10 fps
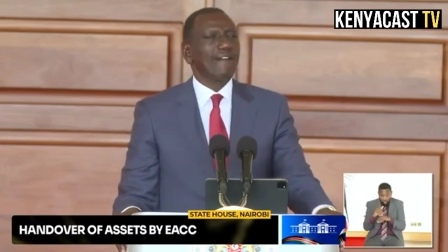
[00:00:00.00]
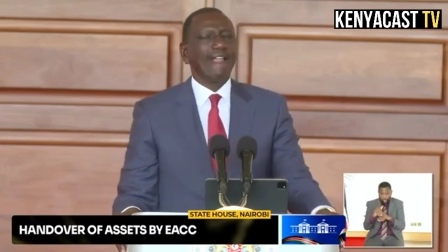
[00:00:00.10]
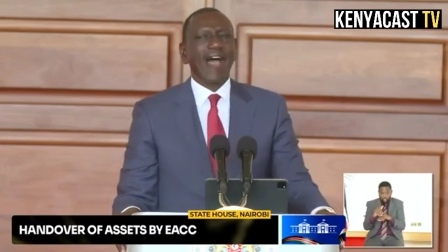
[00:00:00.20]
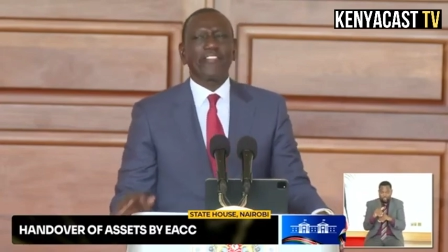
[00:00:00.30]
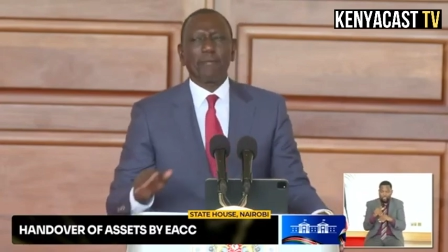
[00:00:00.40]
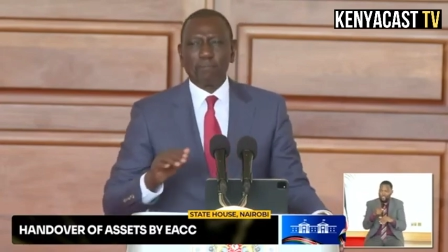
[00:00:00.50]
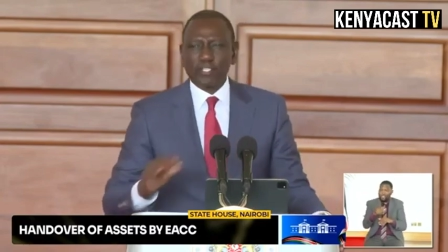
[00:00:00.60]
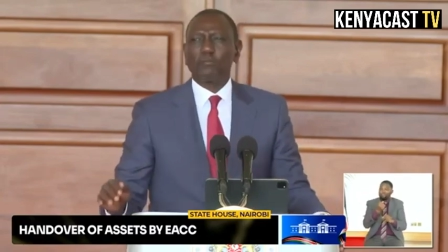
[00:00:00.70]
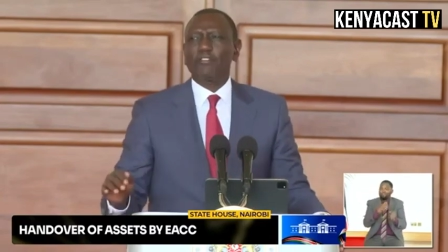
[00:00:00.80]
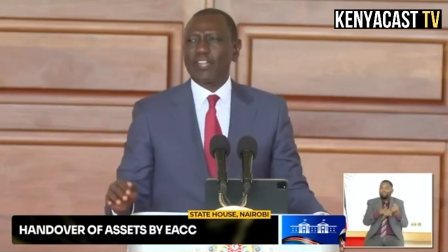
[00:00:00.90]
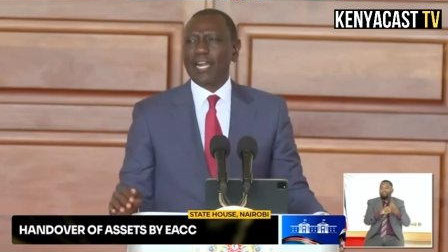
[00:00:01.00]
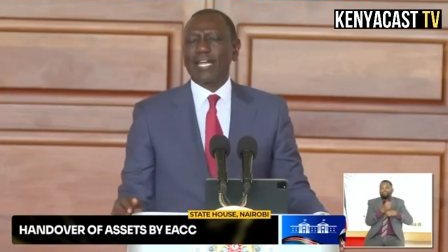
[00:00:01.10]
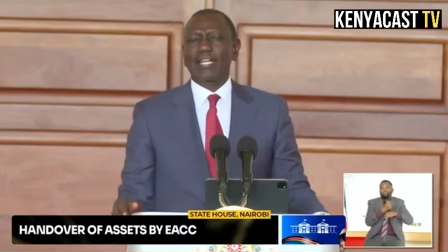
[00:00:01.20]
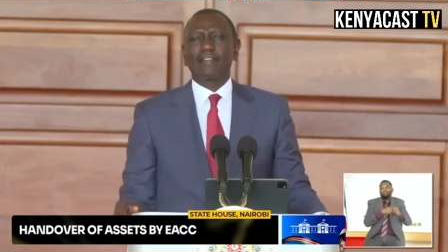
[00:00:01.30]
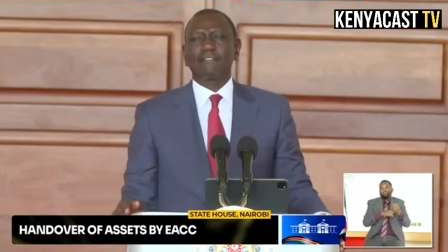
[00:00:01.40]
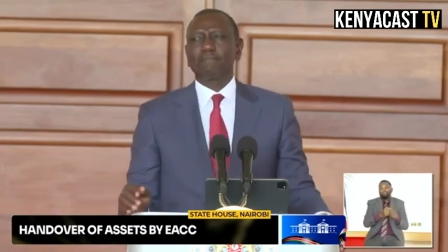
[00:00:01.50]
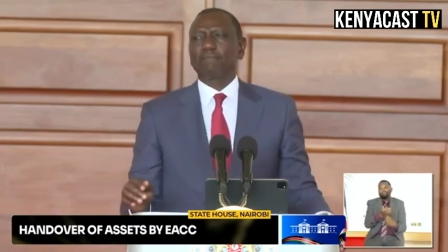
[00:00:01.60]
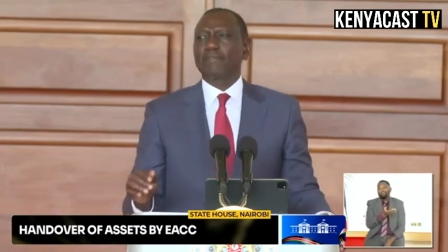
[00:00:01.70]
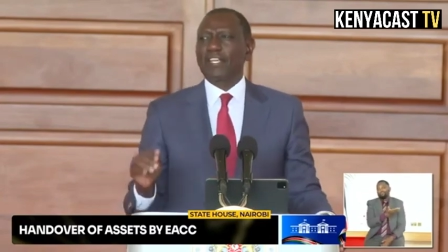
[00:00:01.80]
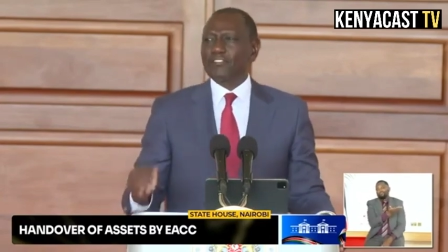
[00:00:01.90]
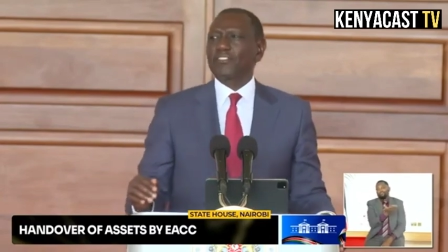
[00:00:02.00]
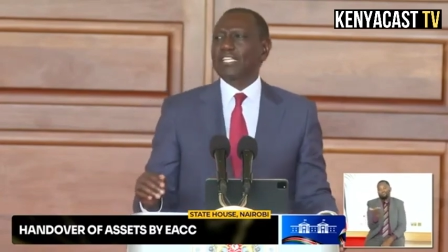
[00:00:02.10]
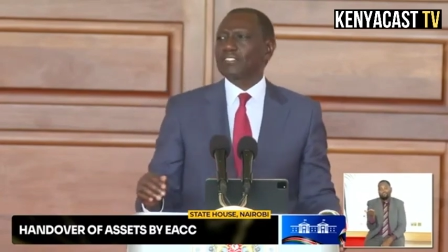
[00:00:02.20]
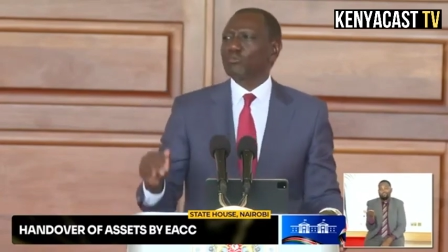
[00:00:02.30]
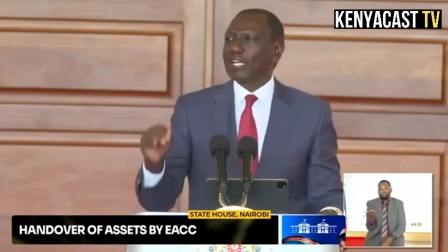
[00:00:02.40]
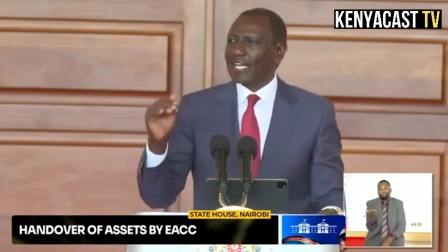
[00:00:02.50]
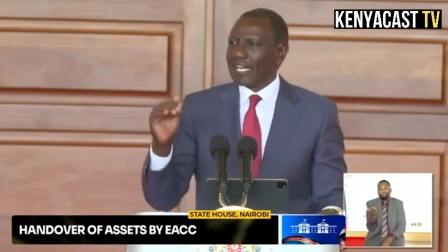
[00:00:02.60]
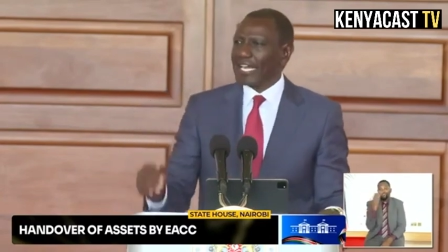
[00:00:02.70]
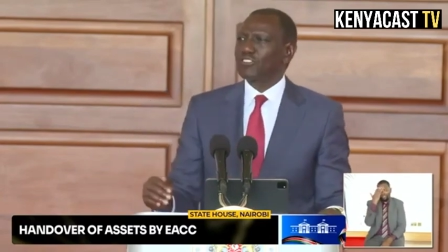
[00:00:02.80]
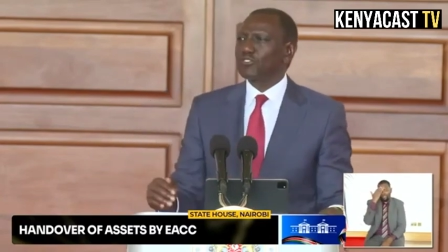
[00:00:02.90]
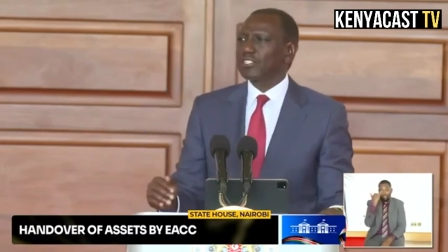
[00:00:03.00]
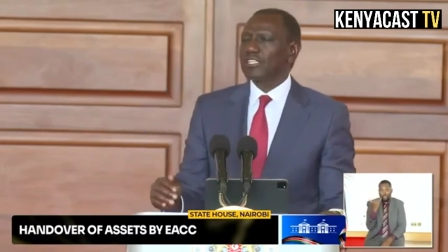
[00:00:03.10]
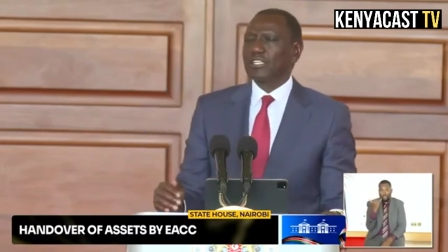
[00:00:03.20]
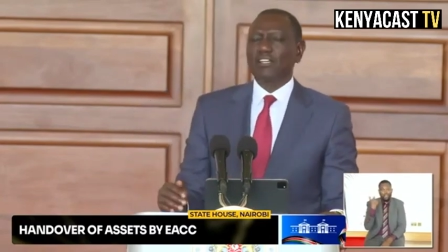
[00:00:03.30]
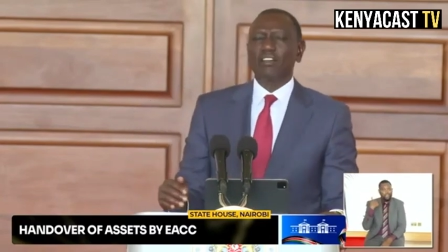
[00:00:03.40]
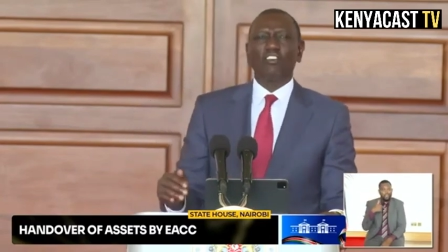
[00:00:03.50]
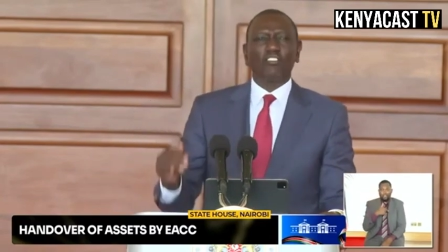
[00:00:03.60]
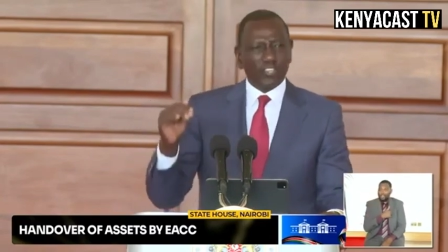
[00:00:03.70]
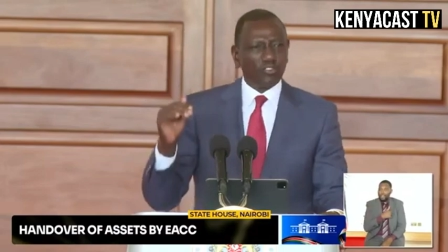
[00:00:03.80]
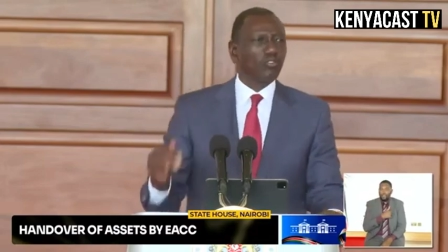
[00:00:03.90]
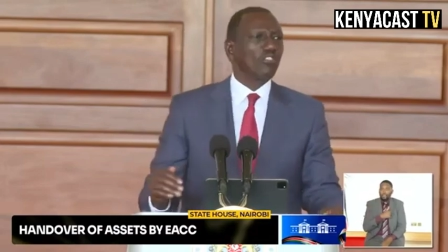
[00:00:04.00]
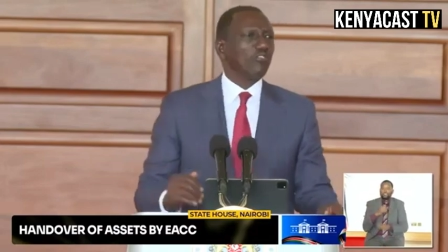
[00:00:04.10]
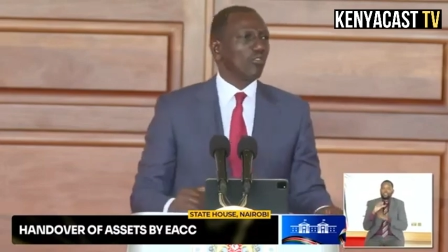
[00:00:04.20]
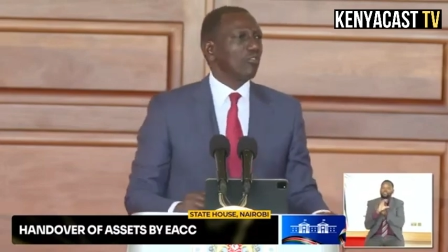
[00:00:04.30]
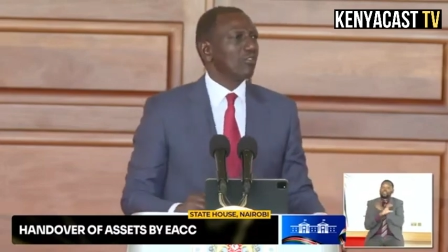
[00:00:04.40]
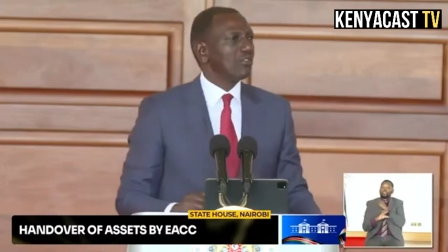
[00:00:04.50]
at the bottom of the line is that we are a country of the rule of law.